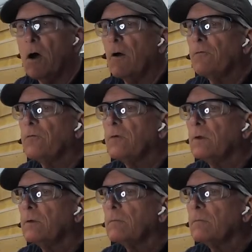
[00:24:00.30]
off,
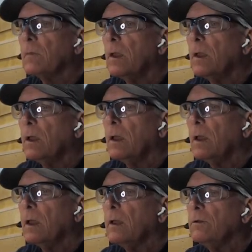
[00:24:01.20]

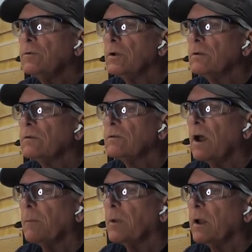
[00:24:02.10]
and you shouldn't
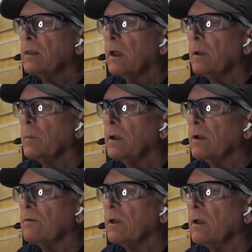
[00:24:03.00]
stop like that
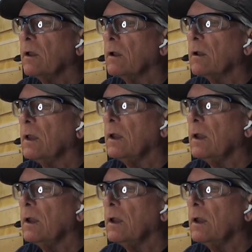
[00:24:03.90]
because then it'll